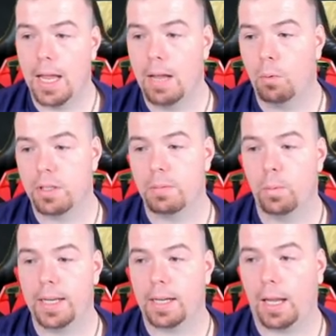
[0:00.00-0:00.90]
One team of the
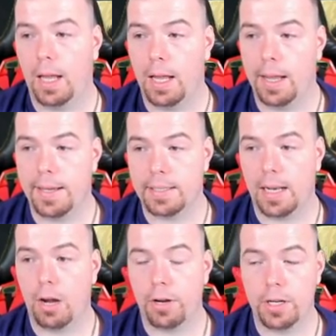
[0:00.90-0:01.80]
week.
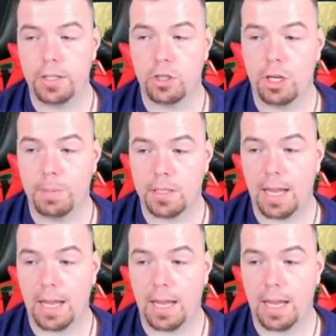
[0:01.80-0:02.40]
Zalarian is the cheapest